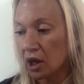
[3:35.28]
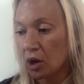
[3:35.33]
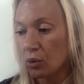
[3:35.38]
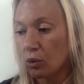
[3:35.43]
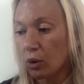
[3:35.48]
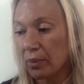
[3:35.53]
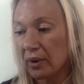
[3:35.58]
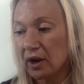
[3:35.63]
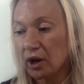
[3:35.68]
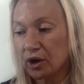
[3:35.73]

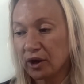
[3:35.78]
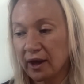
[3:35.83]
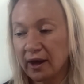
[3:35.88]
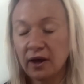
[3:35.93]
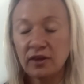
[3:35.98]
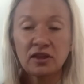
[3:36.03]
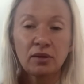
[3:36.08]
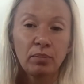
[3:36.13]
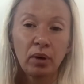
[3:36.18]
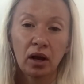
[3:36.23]
We'll be looking
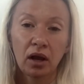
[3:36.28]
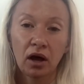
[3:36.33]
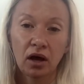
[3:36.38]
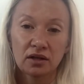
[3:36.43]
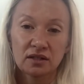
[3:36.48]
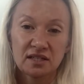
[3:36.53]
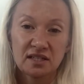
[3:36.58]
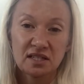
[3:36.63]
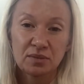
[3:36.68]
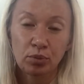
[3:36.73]
at the
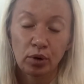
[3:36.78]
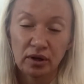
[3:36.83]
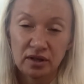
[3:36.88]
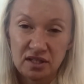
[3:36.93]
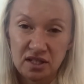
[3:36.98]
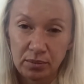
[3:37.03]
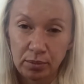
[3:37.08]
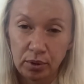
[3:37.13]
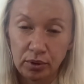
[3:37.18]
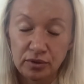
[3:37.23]
Pilates
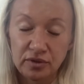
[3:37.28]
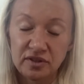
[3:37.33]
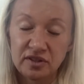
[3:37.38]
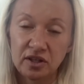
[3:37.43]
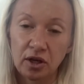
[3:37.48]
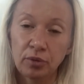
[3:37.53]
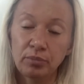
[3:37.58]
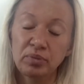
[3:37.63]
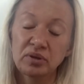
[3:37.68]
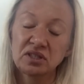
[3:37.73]
principles,
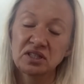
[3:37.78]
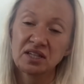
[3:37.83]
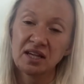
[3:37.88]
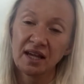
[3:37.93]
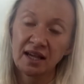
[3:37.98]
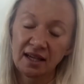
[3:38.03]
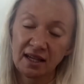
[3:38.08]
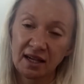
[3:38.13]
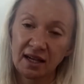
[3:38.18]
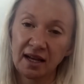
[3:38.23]
so
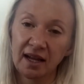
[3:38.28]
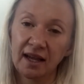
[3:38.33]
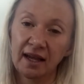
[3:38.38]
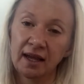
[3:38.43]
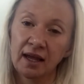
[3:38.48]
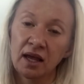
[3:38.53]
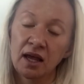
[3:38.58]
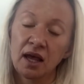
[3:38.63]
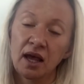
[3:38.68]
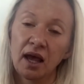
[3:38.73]

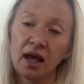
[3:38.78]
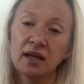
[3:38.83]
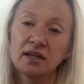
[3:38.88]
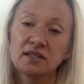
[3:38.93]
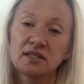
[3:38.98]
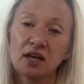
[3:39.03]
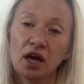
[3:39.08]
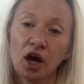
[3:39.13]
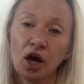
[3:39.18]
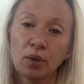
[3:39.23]
particularly in
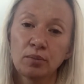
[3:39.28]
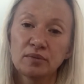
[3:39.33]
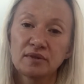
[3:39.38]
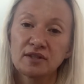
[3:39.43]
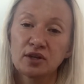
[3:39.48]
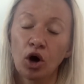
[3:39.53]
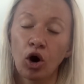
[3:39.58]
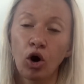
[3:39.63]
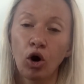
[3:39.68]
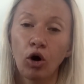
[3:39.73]

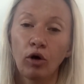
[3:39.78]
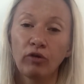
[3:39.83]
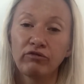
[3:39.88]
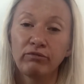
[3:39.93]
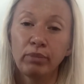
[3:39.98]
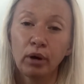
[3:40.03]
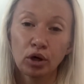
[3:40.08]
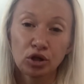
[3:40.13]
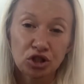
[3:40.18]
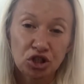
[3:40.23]
terms of
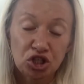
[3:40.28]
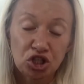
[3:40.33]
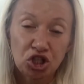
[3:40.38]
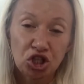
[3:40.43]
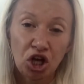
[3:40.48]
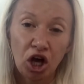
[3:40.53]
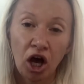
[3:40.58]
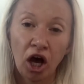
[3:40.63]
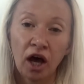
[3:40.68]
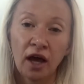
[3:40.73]

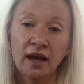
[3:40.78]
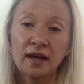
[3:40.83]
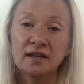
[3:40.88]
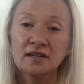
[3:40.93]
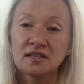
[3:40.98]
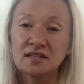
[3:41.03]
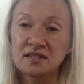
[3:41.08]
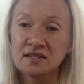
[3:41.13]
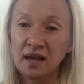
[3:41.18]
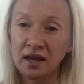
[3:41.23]
posture, in
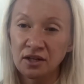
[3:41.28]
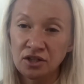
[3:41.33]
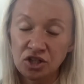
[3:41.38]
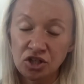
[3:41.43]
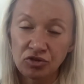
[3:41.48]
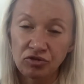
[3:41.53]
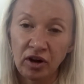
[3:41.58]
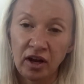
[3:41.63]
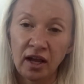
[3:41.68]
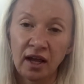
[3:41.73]

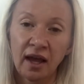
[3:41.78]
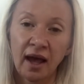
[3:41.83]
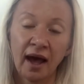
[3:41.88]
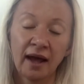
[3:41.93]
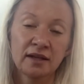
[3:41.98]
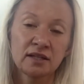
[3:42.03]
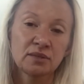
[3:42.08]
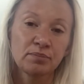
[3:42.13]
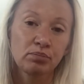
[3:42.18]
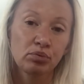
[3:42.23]
centering
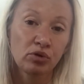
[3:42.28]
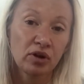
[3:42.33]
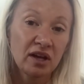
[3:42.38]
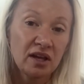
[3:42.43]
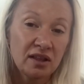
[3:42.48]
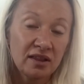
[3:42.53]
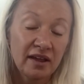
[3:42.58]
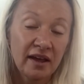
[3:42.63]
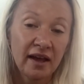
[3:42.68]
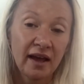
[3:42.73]
and
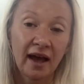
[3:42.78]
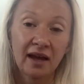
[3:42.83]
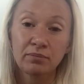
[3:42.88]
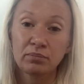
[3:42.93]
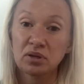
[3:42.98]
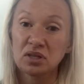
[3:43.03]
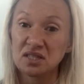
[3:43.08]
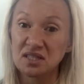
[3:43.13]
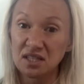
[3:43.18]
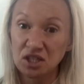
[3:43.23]
breathing and
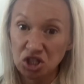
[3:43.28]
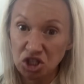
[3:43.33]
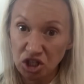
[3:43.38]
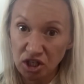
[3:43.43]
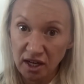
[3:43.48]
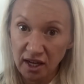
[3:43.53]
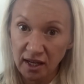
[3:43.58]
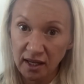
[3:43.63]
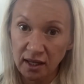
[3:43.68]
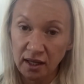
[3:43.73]

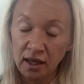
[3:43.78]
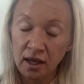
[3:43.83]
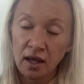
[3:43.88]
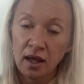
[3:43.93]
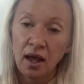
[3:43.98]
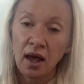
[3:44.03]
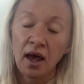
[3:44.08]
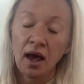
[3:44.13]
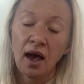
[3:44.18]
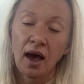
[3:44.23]
positioning,
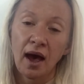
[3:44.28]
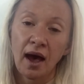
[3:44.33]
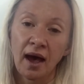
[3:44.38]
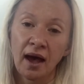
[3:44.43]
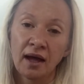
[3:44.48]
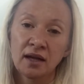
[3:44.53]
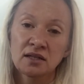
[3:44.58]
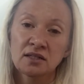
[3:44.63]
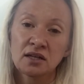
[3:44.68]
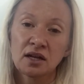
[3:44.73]

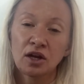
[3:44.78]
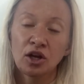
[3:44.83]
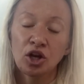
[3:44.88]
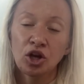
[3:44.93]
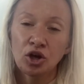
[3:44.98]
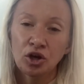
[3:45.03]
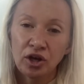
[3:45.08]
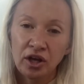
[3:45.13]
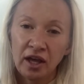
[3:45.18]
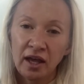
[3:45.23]
and
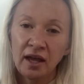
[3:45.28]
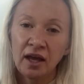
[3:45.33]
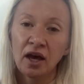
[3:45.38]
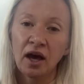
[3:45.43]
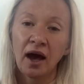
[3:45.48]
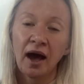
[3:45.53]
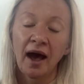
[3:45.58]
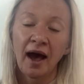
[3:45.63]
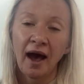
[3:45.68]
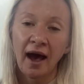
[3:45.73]
looking
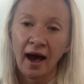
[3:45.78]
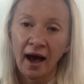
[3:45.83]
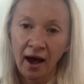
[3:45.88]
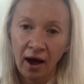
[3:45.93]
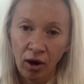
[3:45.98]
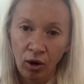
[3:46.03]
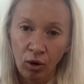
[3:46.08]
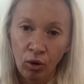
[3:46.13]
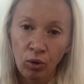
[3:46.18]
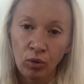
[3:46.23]
at
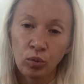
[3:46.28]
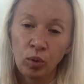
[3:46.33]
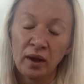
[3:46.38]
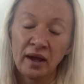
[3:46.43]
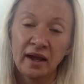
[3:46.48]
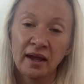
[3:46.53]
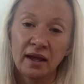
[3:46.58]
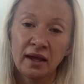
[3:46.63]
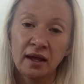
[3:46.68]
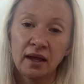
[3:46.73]
how
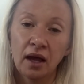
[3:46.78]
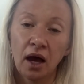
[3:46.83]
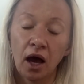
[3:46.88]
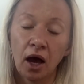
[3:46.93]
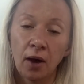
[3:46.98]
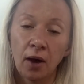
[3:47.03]
we